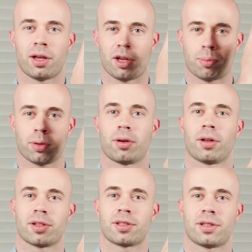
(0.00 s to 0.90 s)
and you put it
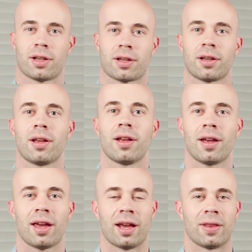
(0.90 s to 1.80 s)
on a stick,
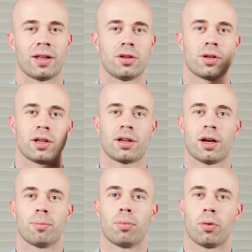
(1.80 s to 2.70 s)
and then you can
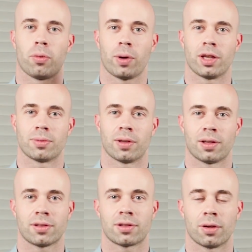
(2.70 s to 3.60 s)
cut both ways with
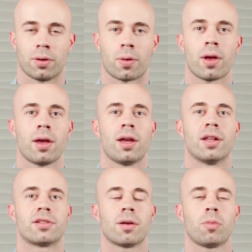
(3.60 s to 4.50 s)
it. So in
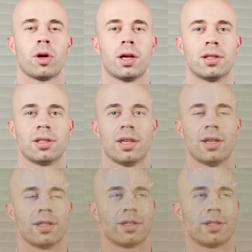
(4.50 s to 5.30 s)
some ways it